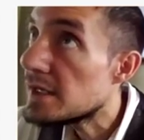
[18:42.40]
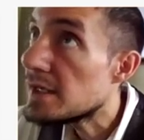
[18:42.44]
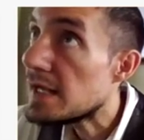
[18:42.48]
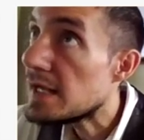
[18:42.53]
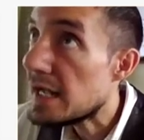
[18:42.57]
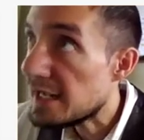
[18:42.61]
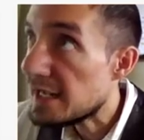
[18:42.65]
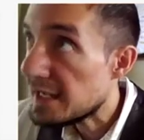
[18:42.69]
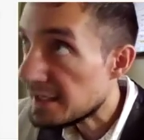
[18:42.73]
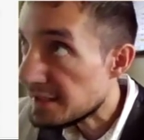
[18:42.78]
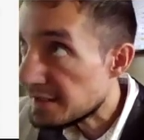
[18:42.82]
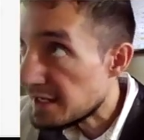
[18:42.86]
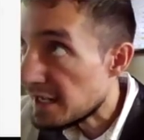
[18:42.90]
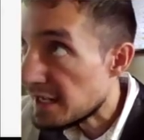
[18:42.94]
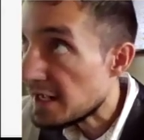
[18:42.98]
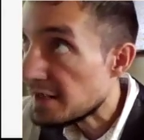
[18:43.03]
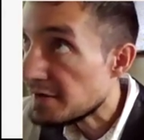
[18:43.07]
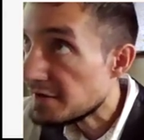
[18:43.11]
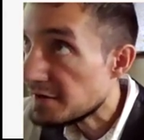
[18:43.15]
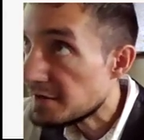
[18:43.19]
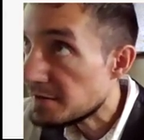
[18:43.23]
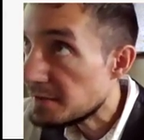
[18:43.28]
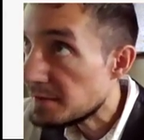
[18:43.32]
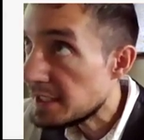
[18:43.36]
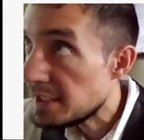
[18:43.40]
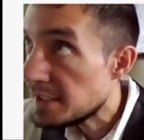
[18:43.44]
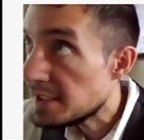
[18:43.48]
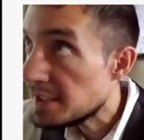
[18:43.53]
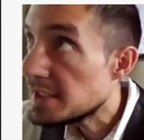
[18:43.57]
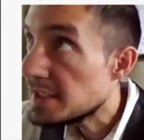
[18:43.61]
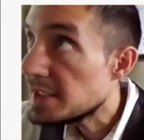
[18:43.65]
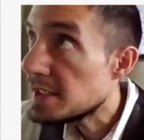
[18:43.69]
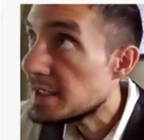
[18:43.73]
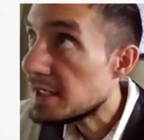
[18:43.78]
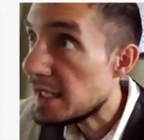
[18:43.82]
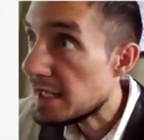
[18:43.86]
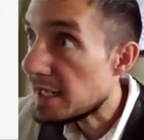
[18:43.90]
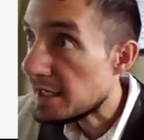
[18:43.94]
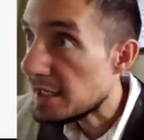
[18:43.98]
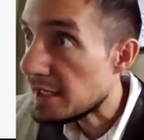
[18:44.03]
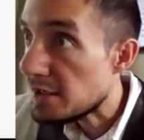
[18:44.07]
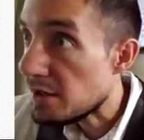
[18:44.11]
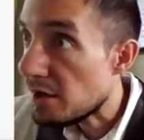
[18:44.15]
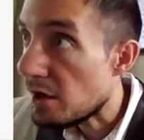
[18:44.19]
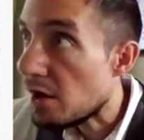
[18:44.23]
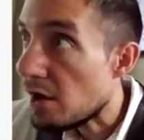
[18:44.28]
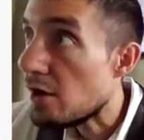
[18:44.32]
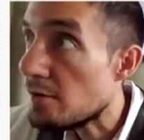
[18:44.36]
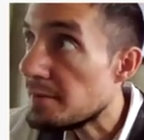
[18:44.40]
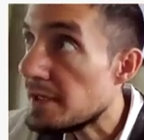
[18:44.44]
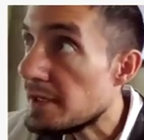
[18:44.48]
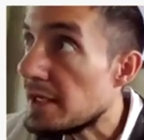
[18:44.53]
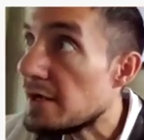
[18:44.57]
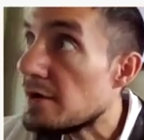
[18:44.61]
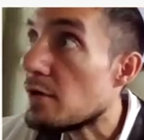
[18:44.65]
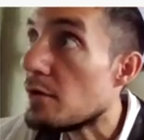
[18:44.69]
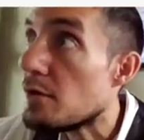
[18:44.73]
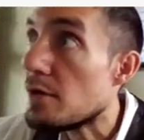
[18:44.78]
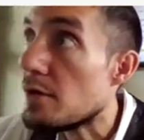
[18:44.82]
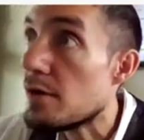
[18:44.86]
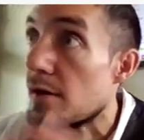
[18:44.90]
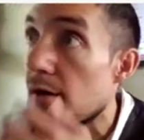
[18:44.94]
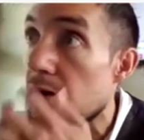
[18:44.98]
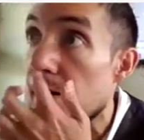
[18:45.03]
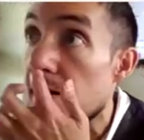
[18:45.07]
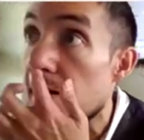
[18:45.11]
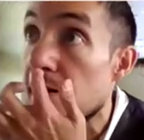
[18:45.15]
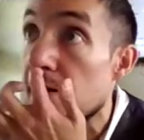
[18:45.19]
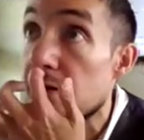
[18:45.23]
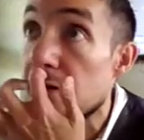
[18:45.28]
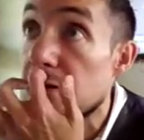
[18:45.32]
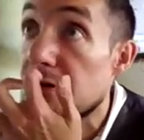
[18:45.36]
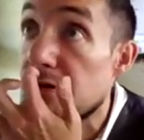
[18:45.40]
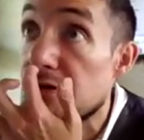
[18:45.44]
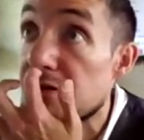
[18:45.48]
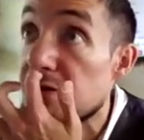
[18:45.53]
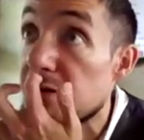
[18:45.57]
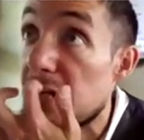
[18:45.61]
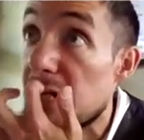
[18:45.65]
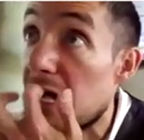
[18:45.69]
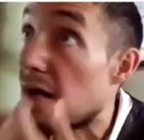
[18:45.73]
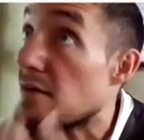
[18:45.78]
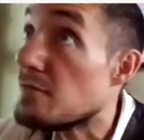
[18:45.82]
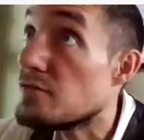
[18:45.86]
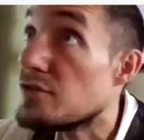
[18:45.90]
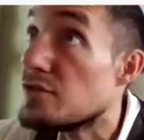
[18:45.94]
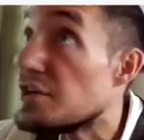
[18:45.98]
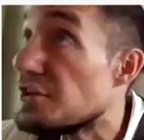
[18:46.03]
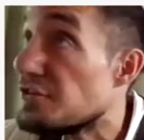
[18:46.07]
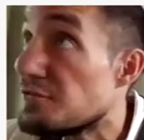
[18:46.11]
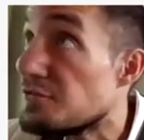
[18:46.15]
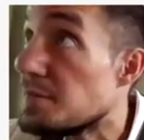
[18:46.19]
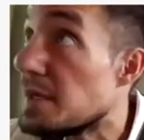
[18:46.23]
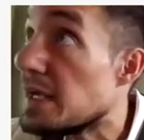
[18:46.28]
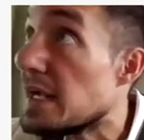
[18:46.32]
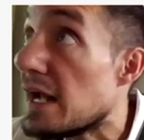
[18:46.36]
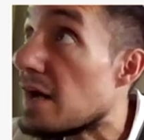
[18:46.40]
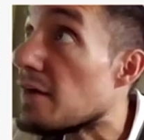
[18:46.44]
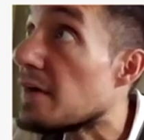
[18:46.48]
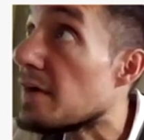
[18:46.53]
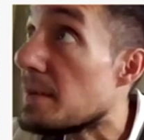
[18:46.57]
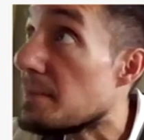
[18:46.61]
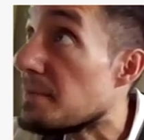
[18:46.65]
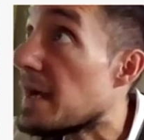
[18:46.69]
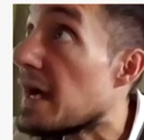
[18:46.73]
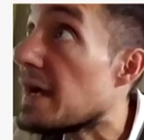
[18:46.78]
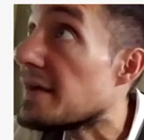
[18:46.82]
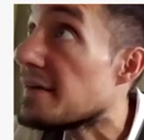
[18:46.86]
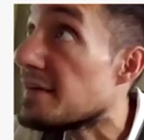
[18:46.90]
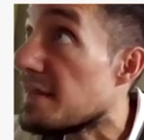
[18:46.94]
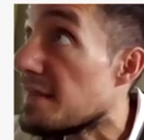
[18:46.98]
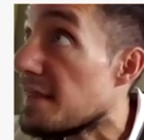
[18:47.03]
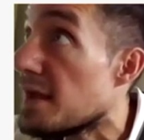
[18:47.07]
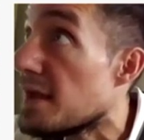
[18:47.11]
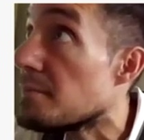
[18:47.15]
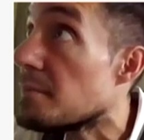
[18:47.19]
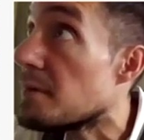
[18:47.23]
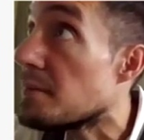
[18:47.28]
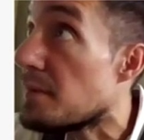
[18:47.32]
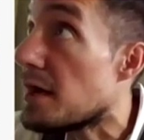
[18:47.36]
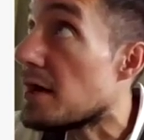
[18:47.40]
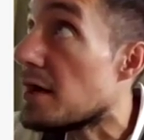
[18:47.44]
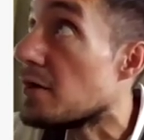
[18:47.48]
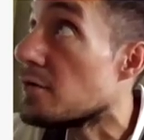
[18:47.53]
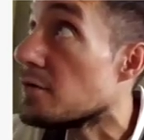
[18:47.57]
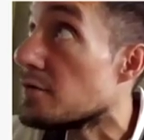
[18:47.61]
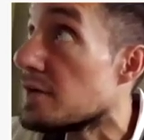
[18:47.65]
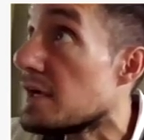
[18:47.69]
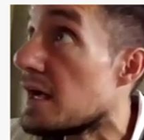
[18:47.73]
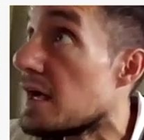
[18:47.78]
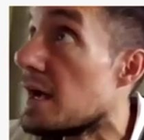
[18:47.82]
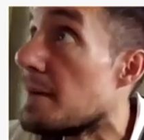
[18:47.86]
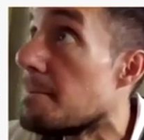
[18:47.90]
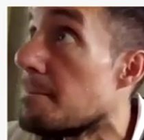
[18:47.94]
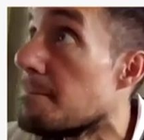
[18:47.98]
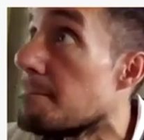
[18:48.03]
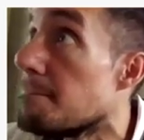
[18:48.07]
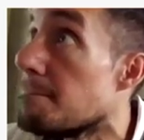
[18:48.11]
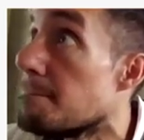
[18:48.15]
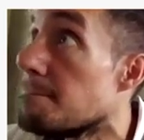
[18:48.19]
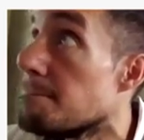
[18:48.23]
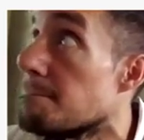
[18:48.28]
they can text me, they can call me, or just not reach me and I'll get back to them in my own time.